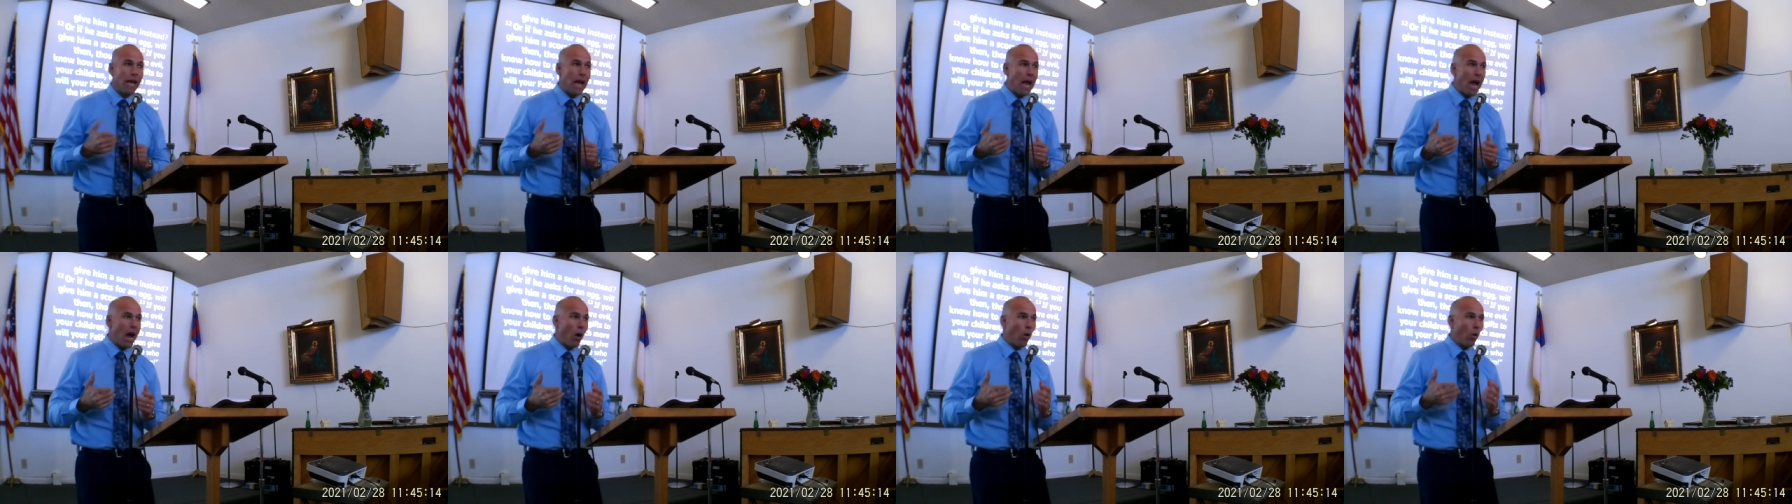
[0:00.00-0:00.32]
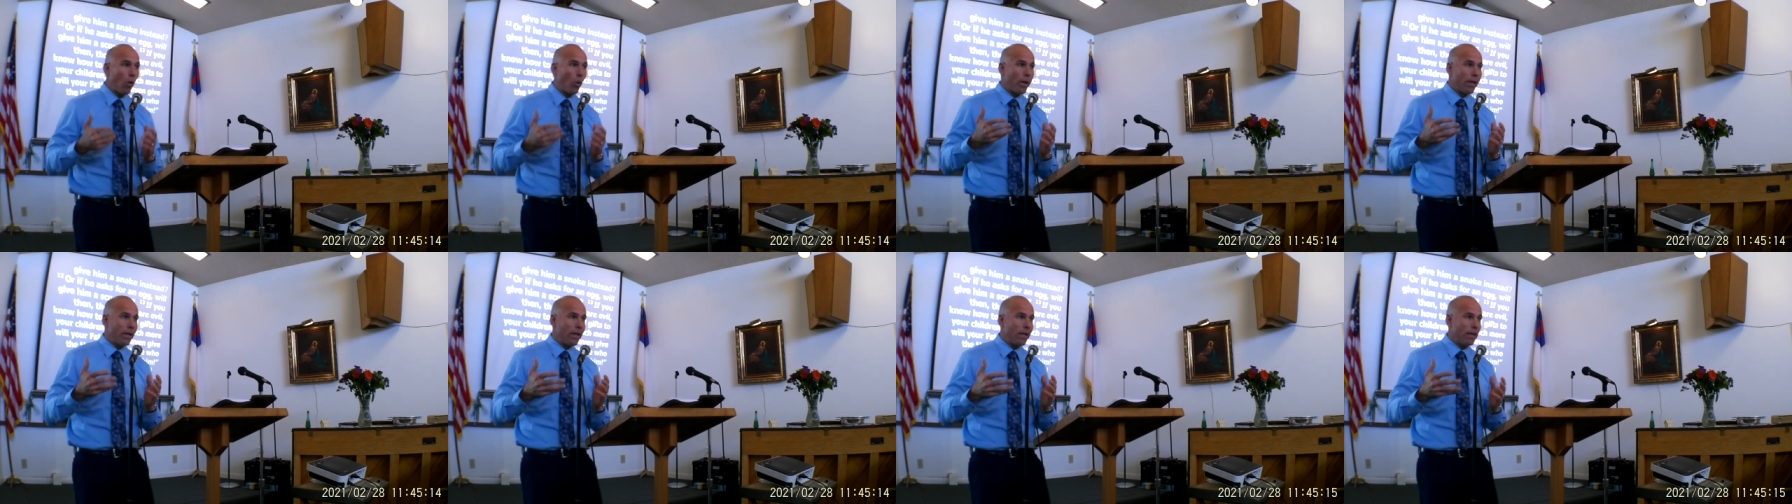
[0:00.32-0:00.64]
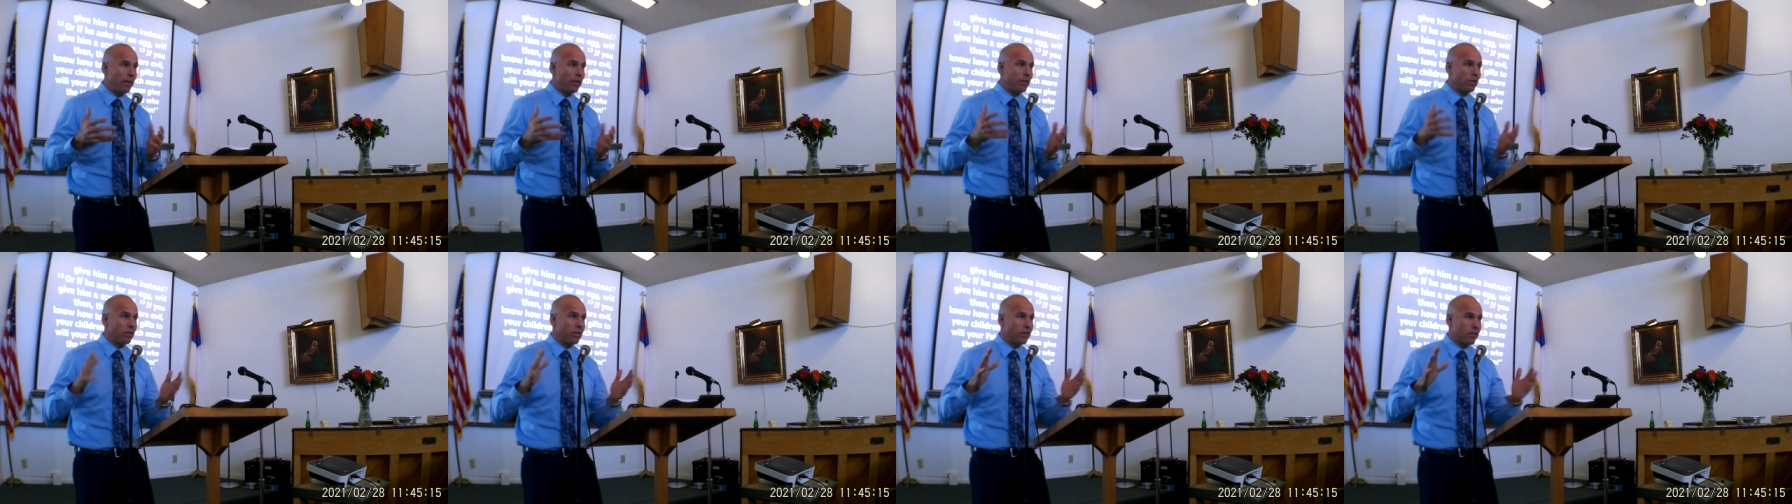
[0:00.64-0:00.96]
how we need
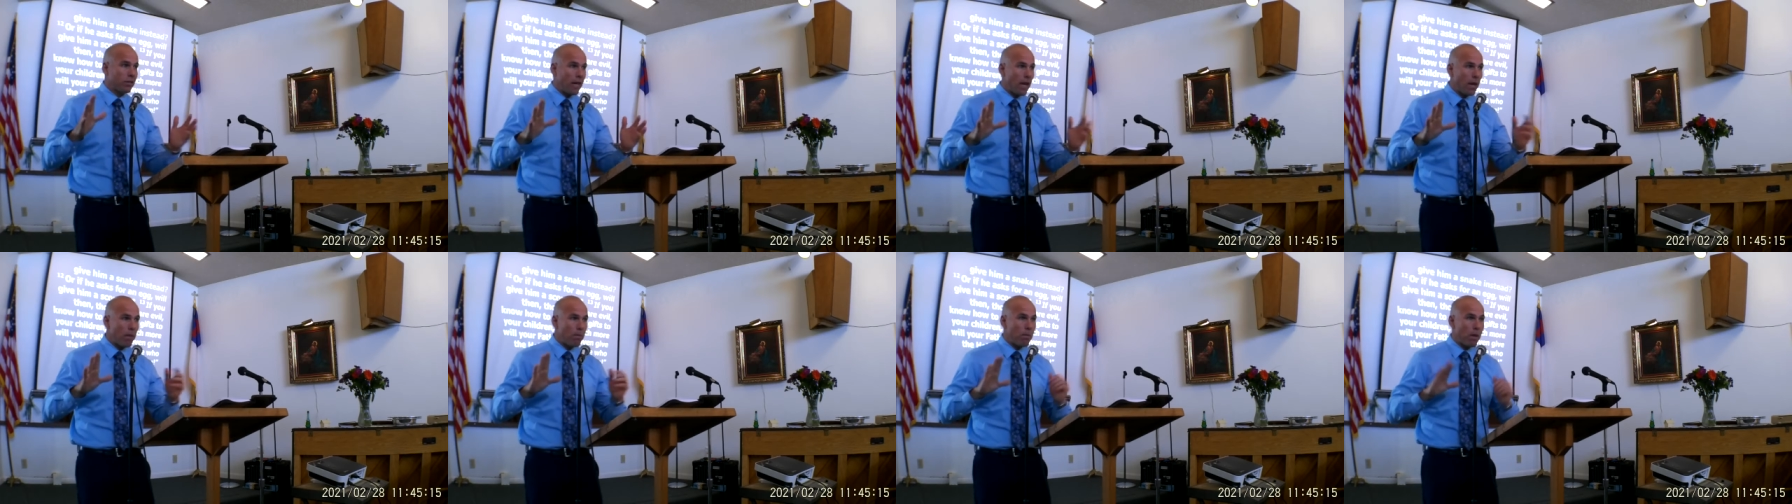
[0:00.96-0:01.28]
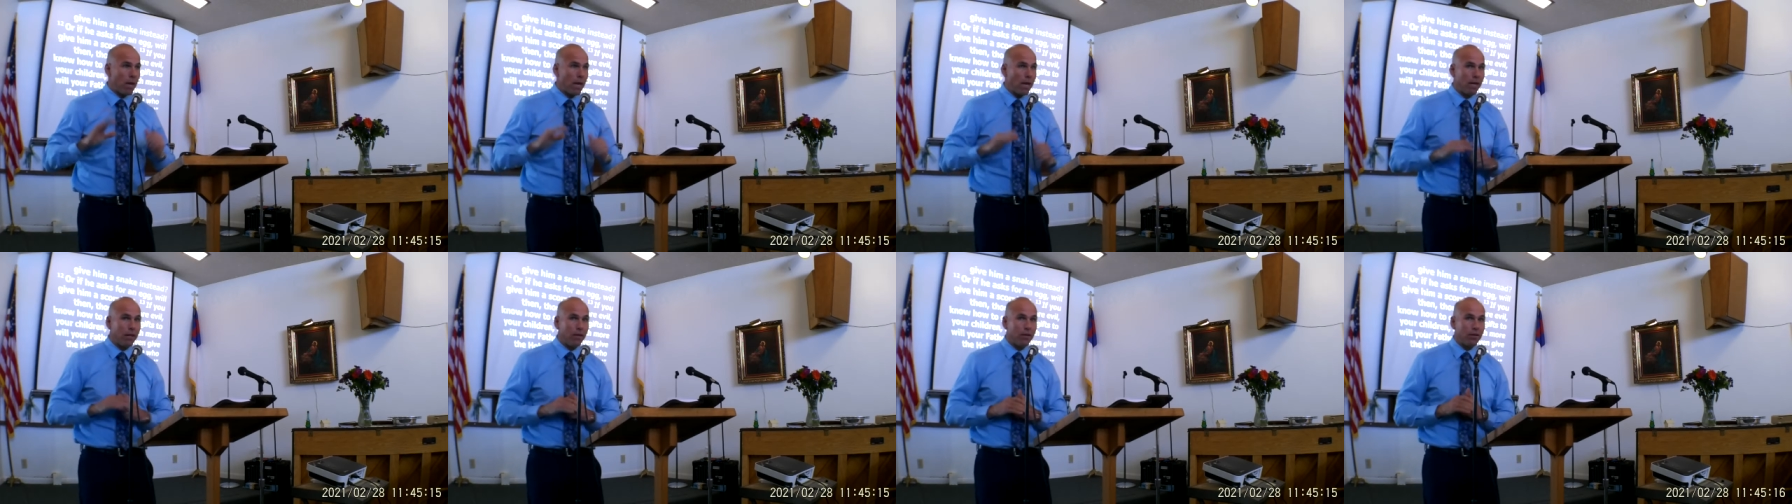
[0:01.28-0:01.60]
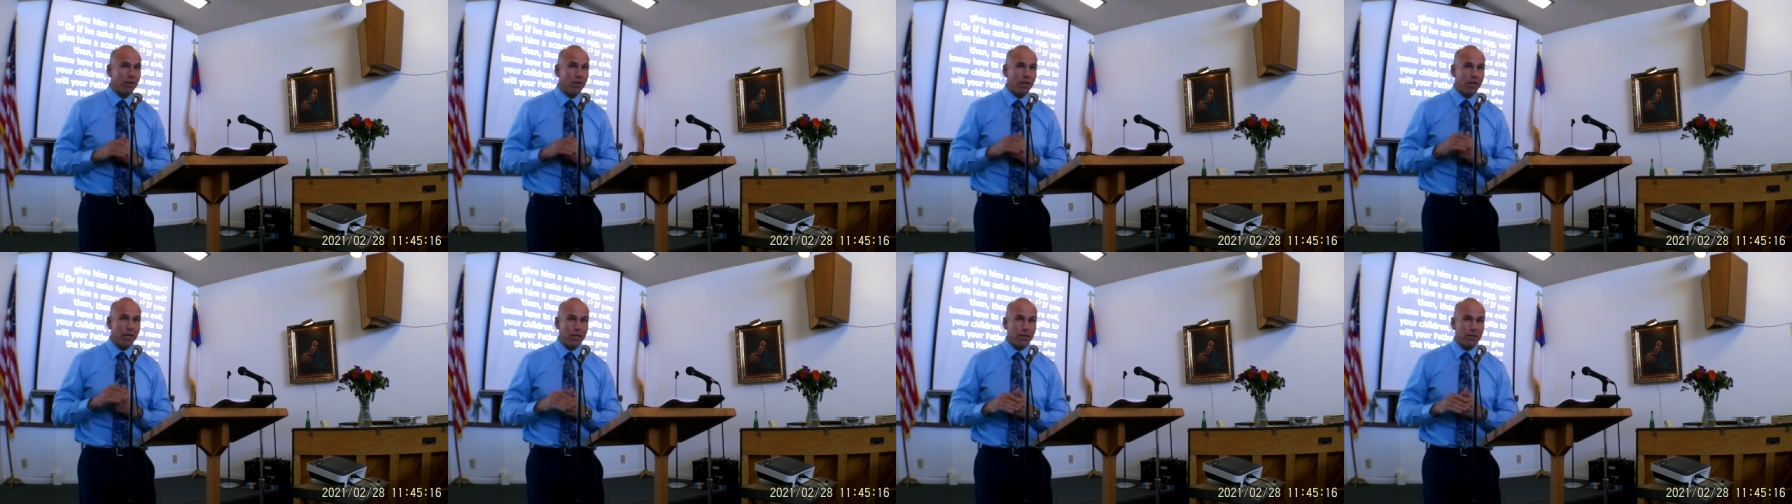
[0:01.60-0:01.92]
to step into
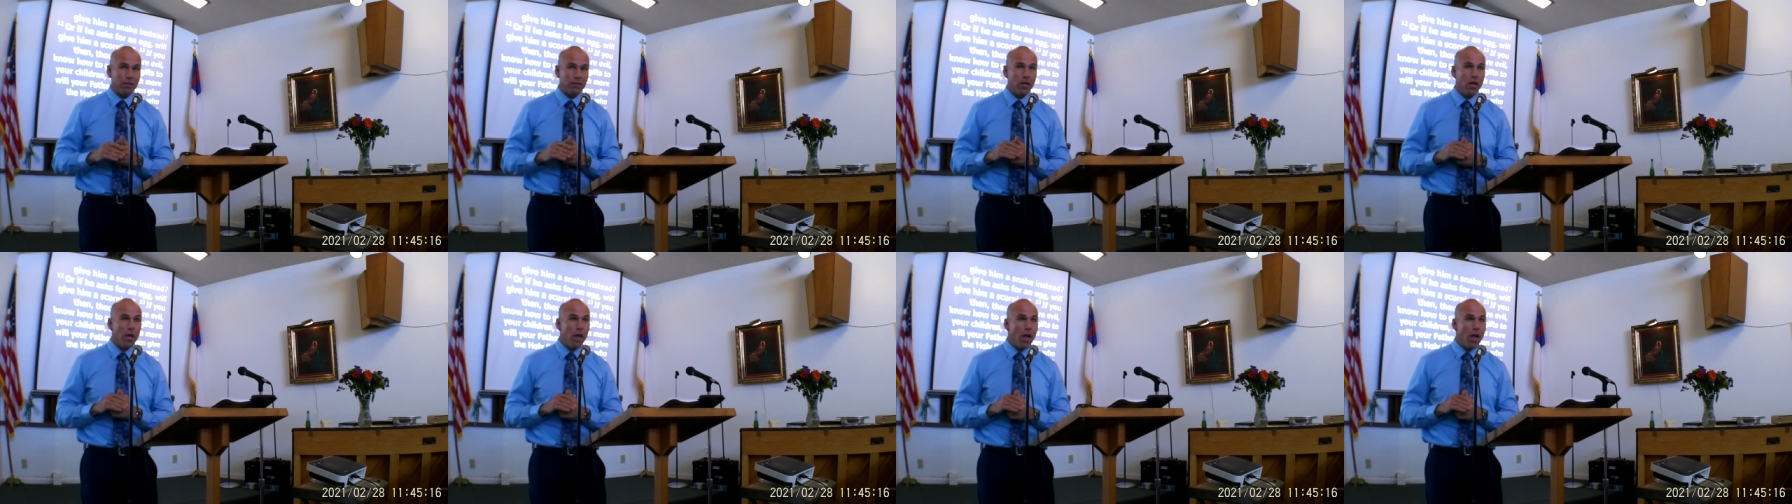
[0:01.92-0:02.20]
this.